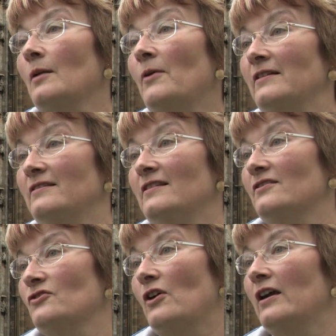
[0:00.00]
and
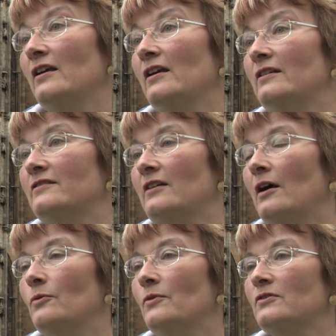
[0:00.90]
apprentices and trainees.
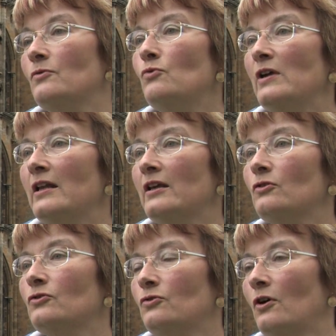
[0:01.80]
So there's a really
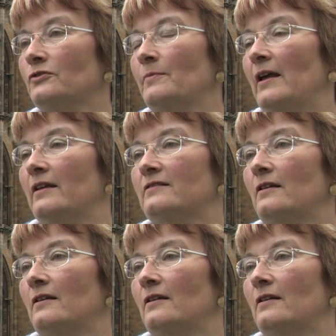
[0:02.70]
good cross mix,